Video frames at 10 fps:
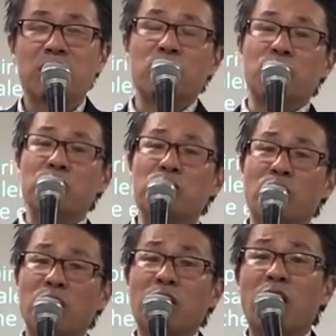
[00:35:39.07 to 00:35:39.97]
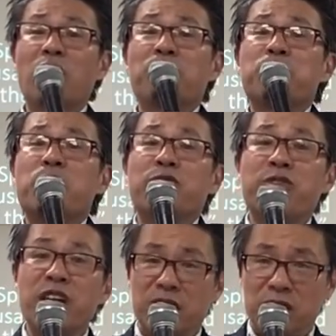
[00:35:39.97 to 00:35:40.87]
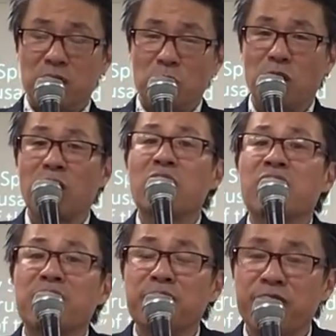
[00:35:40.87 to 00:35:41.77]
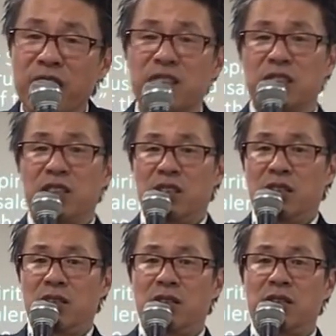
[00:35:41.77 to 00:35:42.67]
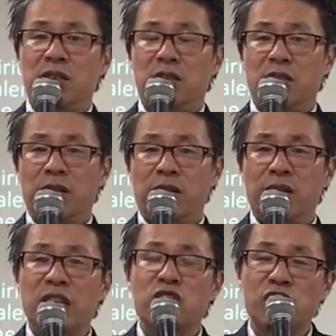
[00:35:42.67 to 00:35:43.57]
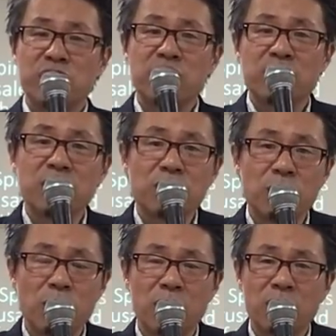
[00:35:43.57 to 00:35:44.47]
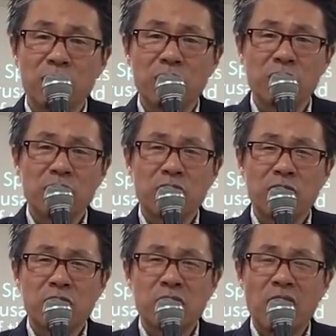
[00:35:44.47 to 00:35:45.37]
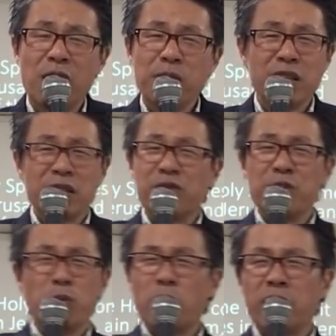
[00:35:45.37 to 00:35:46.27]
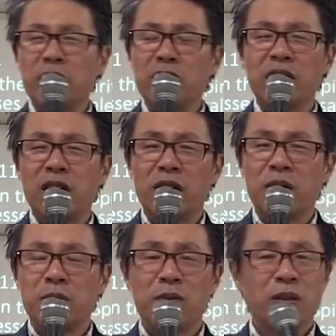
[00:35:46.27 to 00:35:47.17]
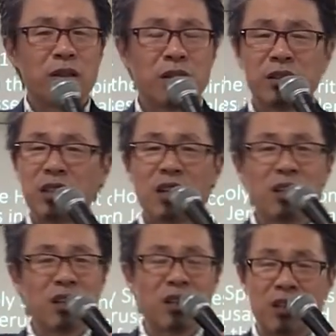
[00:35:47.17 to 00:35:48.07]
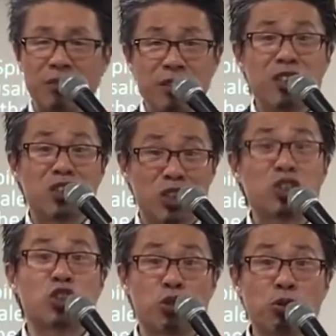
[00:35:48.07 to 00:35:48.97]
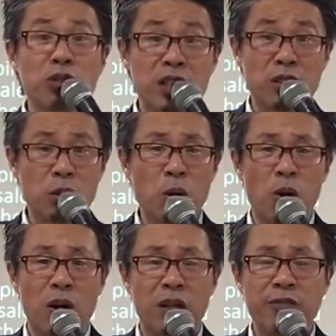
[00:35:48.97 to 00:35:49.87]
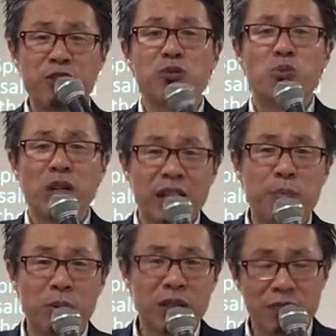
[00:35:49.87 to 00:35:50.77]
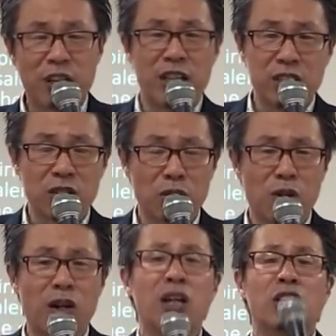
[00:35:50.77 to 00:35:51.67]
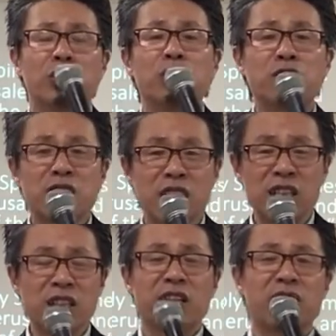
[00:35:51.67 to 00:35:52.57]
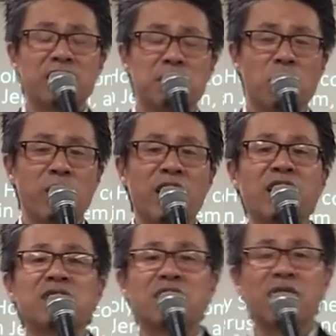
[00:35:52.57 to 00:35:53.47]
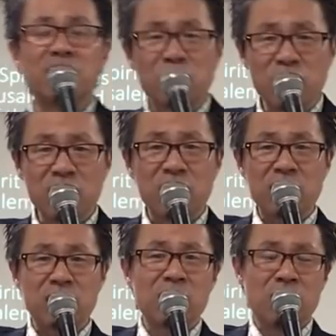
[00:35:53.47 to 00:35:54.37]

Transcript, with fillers: you profess or confess that Jesus is Lord. How about every morning you get up declare. If he's truly the Lord, if you really believe that he's the Lord, you declare in the morning, say, Jesus,